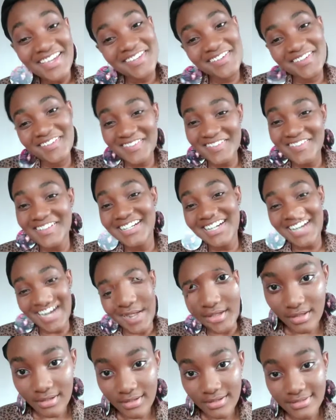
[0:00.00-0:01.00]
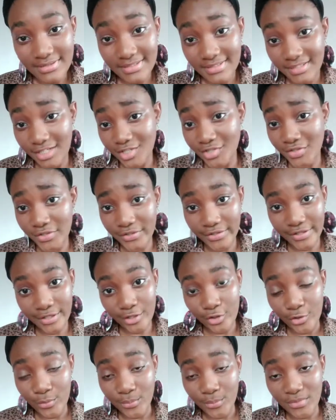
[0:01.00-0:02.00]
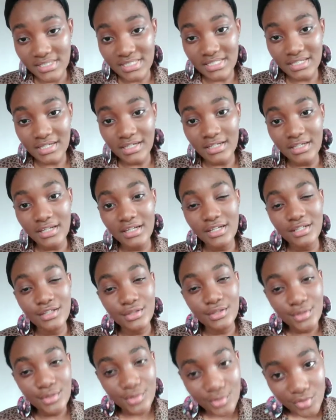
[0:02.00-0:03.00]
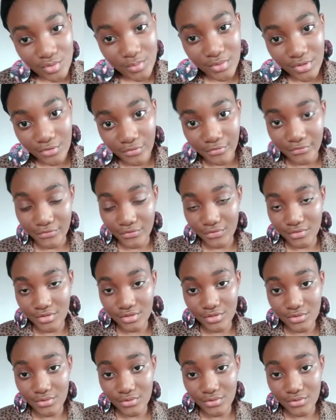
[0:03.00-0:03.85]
Calm down. The natural hair community can get a little bit confusing,